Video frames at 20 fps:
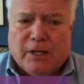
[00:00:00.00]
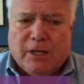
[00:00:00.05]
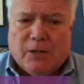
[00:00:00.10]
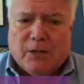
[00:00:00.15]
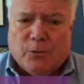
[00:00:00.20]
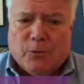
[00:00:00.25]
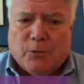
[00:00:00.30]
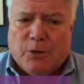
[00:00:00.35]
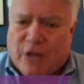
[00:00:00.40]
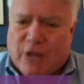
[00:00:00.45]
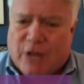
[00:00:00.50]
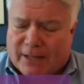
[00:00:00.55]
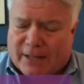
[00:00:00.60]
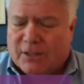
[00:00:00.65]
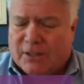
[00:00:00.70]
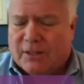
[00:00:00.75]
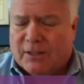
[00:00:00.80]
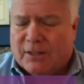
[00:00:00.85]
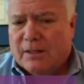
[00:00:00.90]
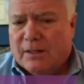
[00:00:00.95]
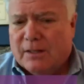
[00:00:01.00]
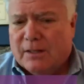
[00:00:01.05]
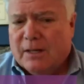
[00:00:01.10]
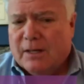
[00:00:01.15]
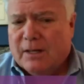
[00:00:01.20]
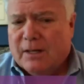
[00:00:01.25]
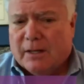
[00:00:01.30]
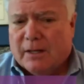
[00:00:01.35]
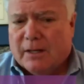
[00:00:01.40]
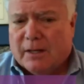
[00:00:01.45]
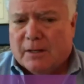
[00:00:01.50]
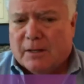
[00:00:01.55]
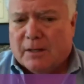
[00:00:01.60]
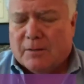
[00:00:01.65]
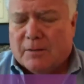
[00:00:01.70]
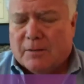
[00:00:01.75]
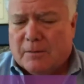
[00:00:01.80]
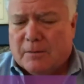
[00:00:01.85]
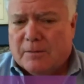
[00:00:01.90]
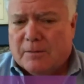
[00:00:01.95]
rejected.
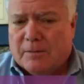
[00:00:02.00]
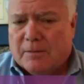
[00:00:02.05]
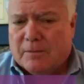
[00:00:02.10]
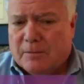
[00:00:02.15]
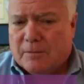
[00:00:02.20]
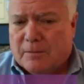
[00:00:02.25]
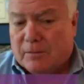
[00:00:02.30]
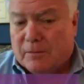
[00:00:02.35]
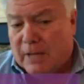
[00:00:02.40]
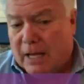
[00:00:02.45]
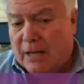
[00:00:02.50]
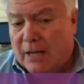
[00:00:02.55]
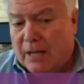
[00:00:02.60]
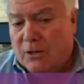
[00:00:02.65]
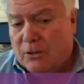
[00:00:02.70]
Then